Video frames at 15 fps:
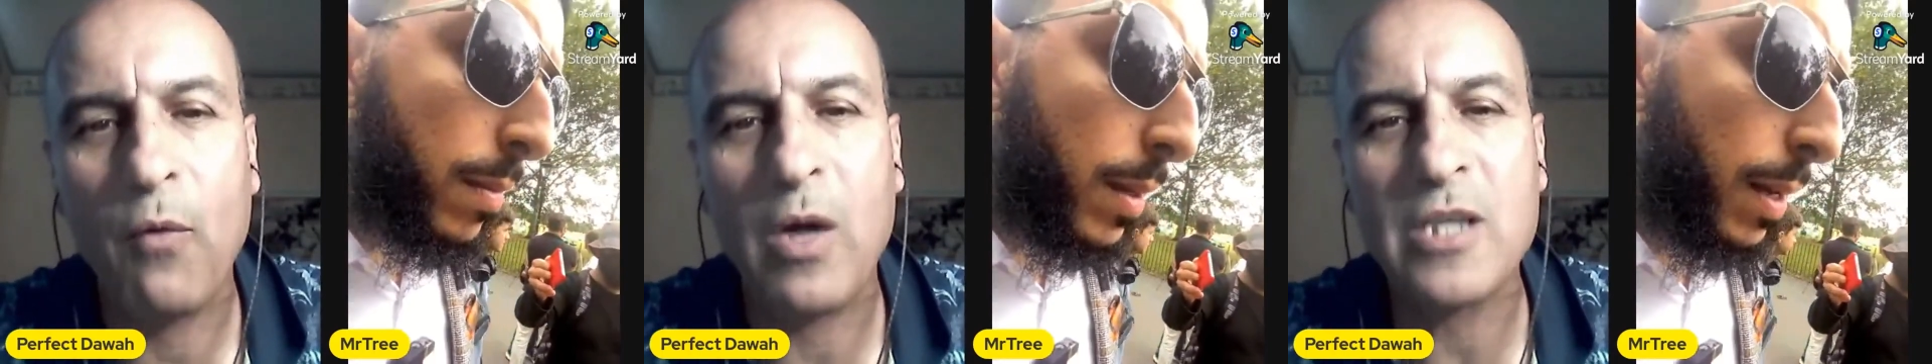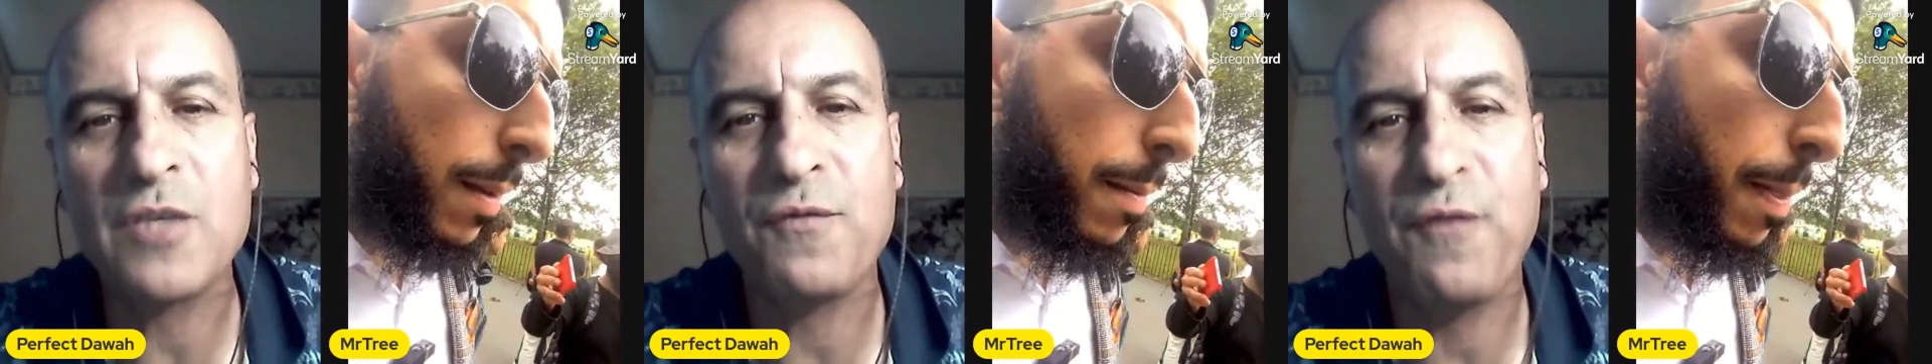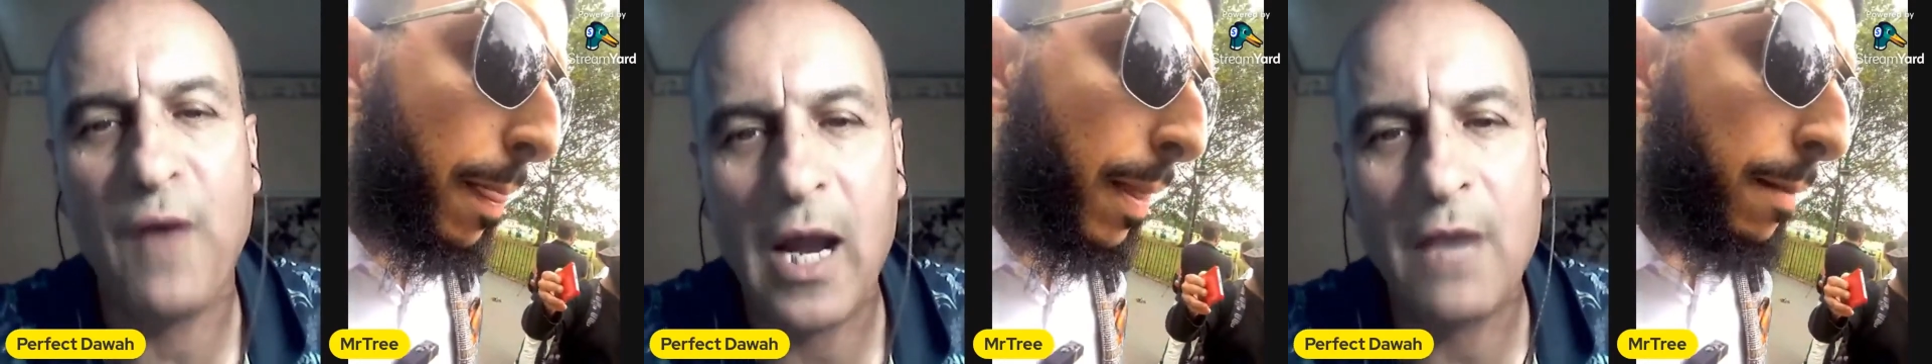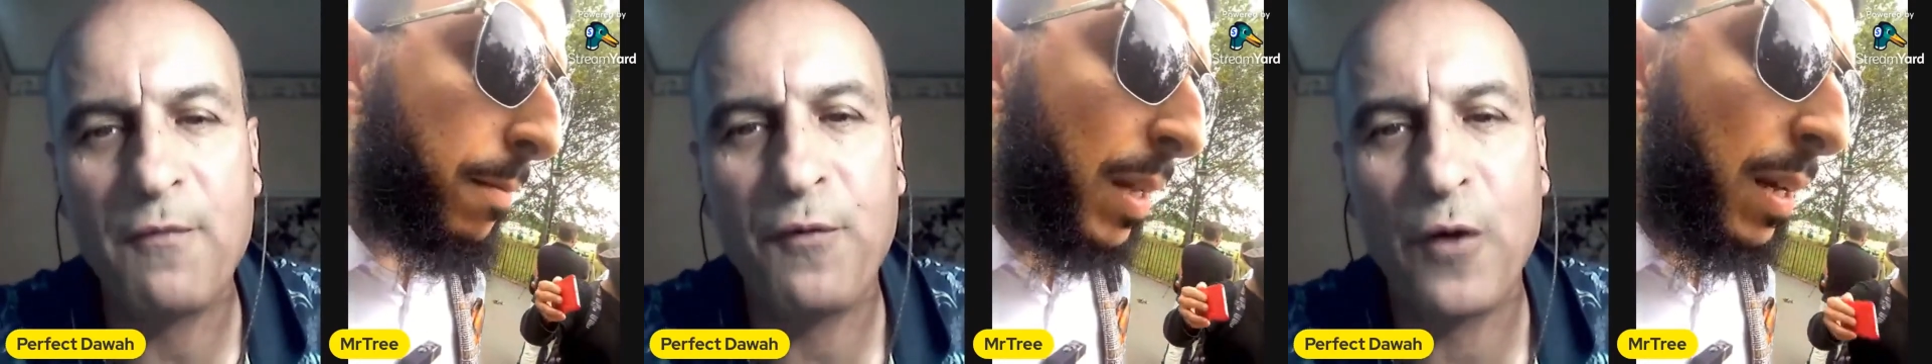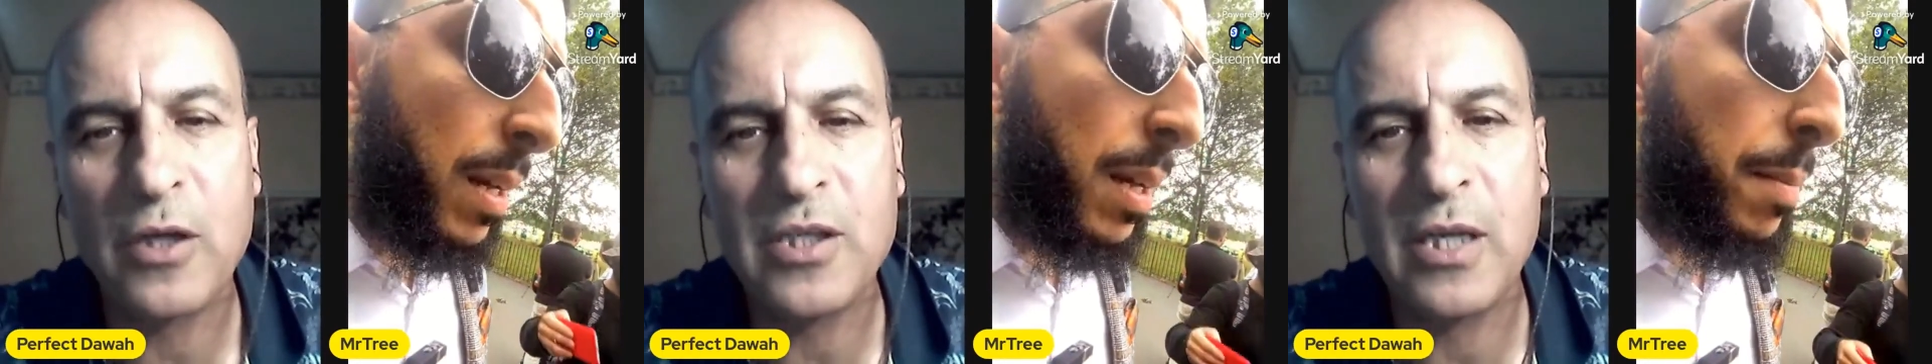was fine
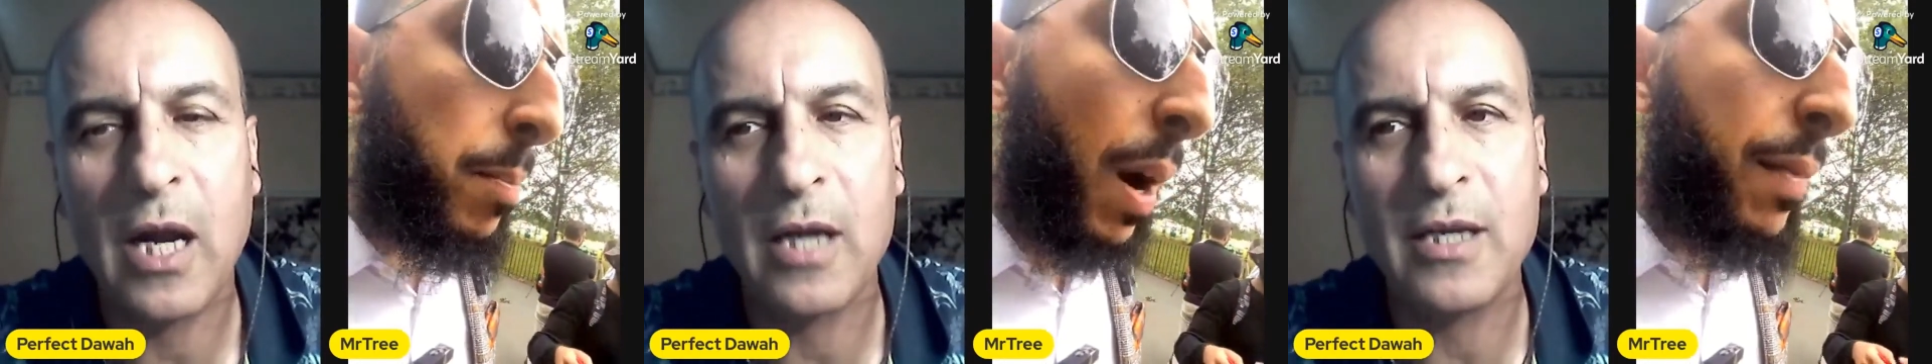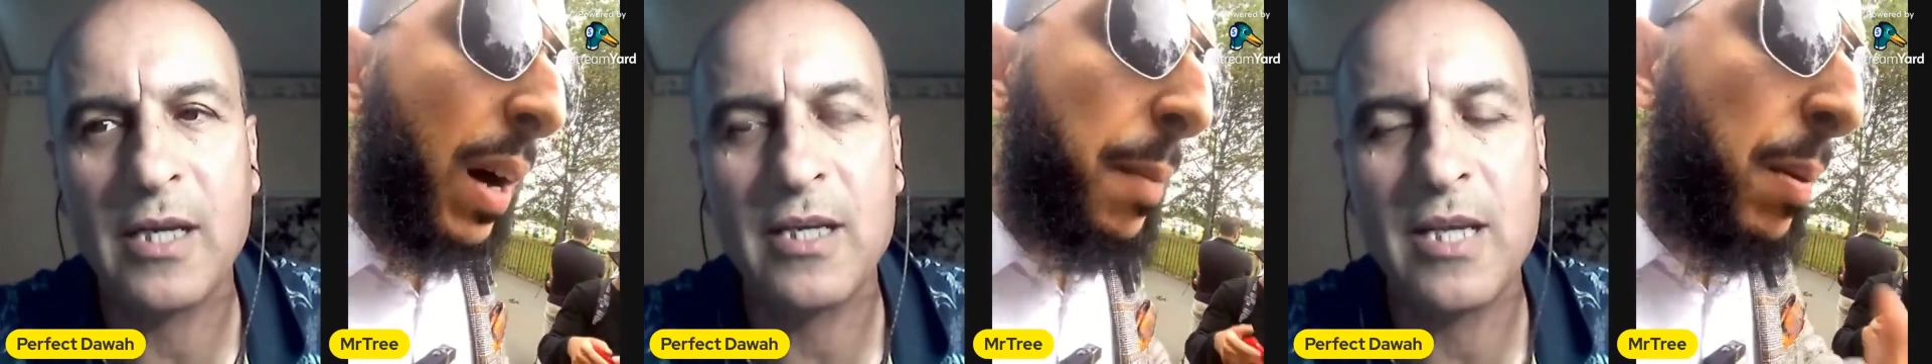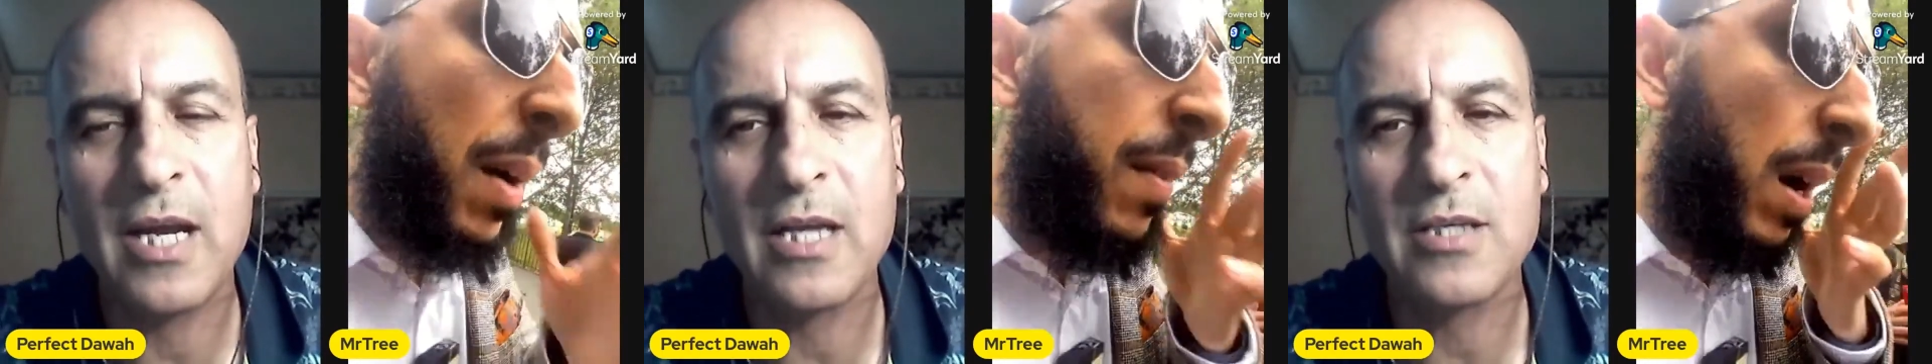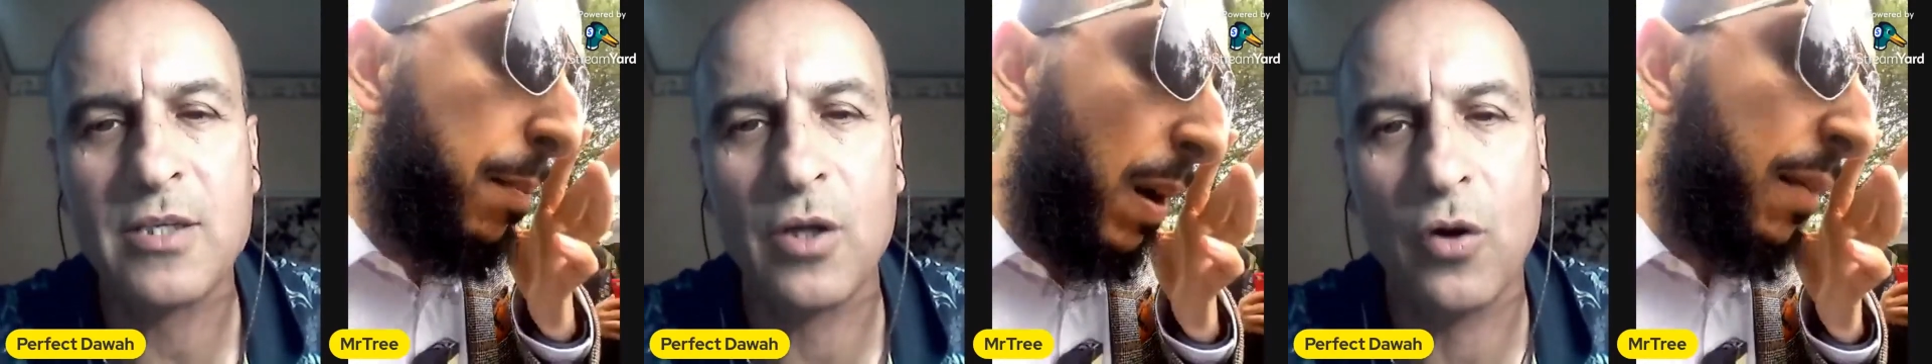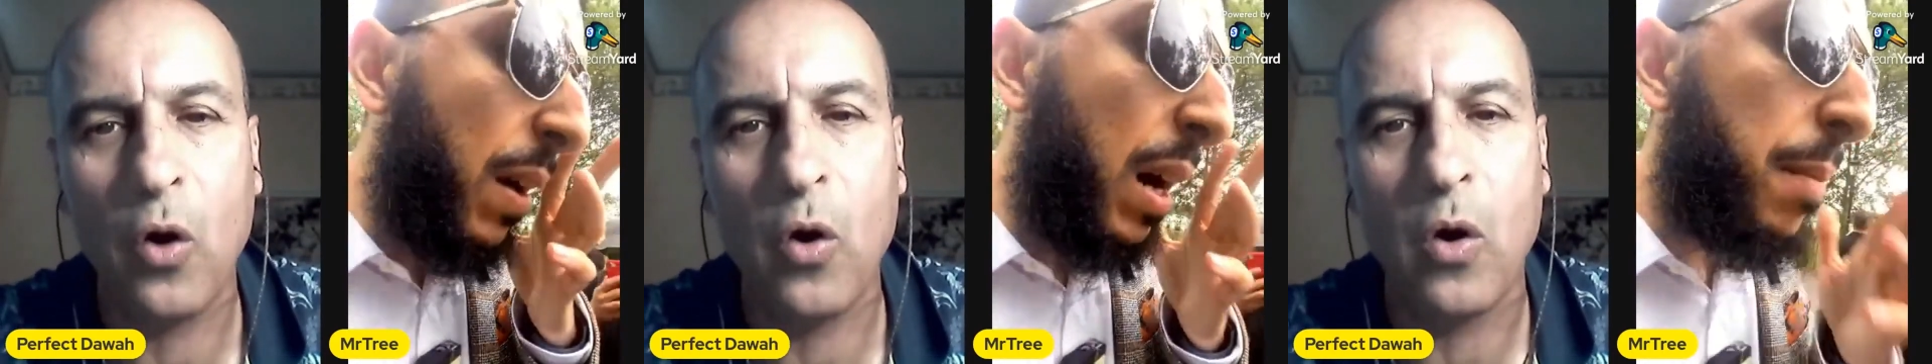1400 Robert, years Robert,
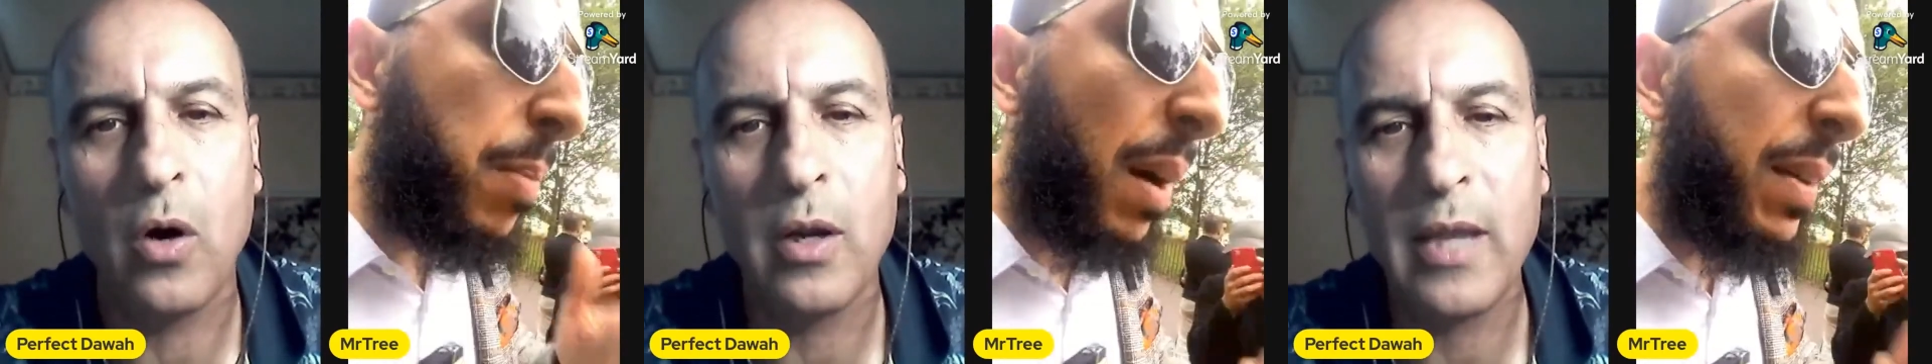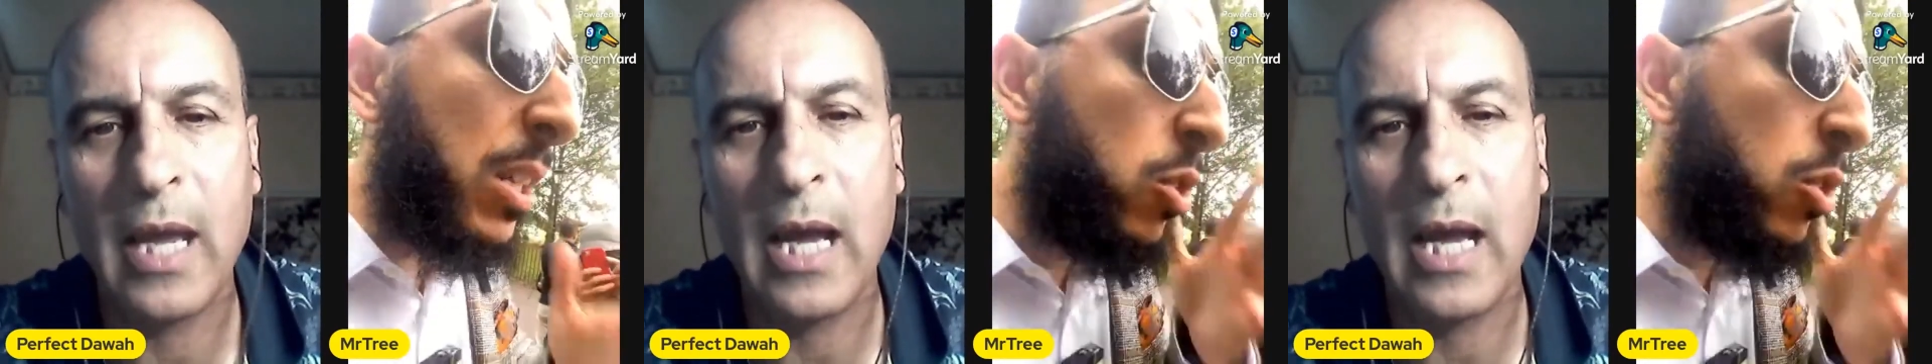ago. Robert,